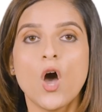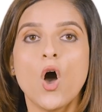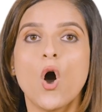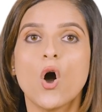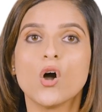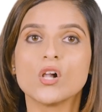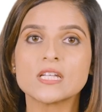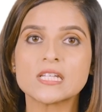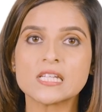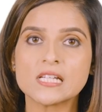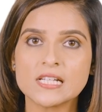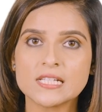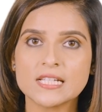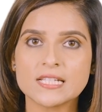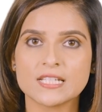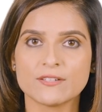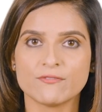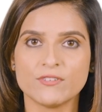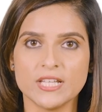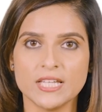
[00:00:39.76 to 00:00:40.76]

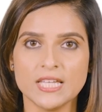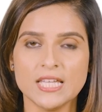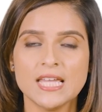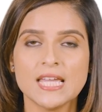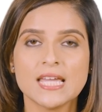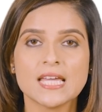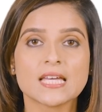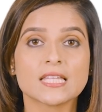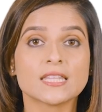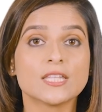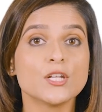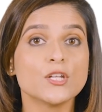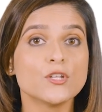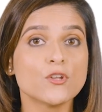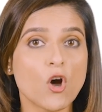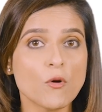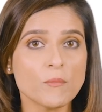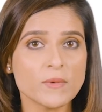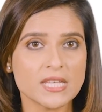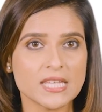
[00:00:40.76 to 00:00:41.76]
Alternatively, the
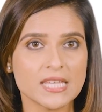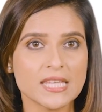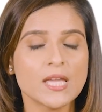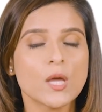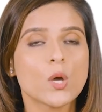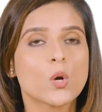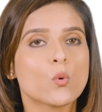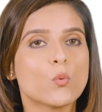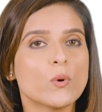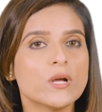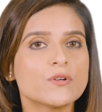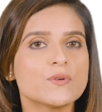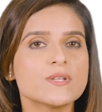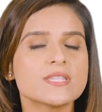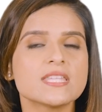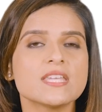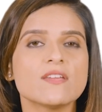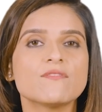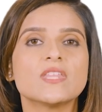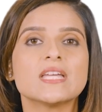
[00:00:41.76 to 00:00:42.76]
nominee will
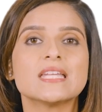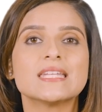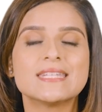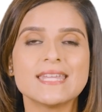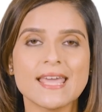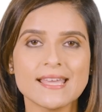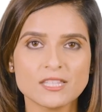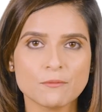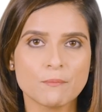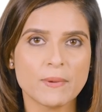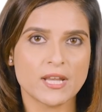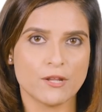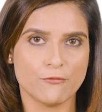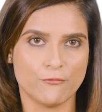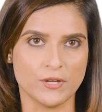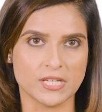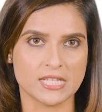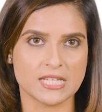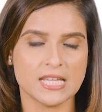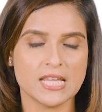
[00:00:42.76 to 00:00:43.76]
receive the death
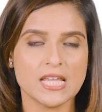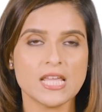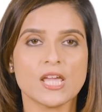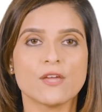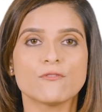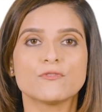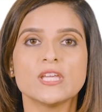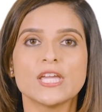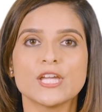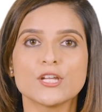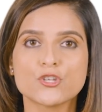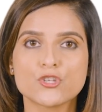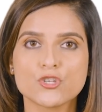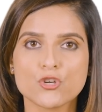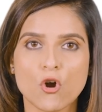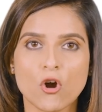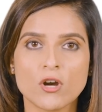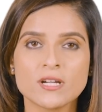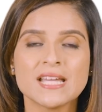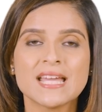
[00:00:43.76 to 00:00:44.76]
benefit if the
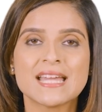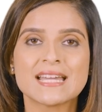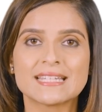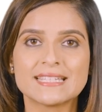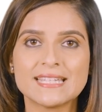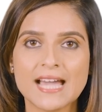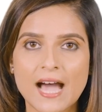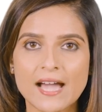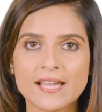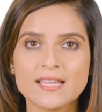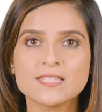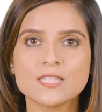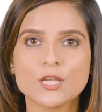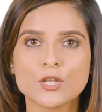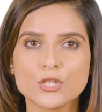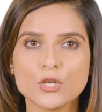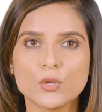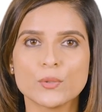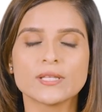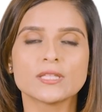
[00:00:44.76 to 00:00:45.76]
insured dies
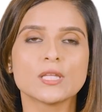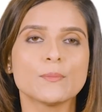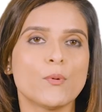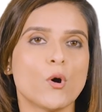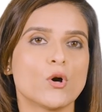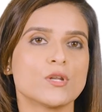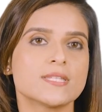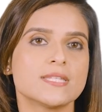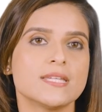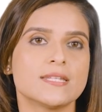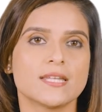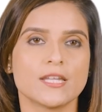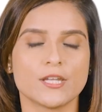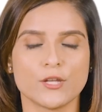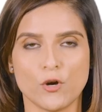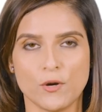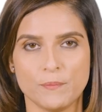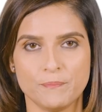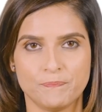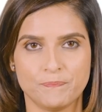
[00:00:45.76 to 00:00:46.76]
during the policy
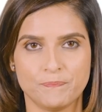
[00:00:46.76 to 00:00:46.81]
tenure.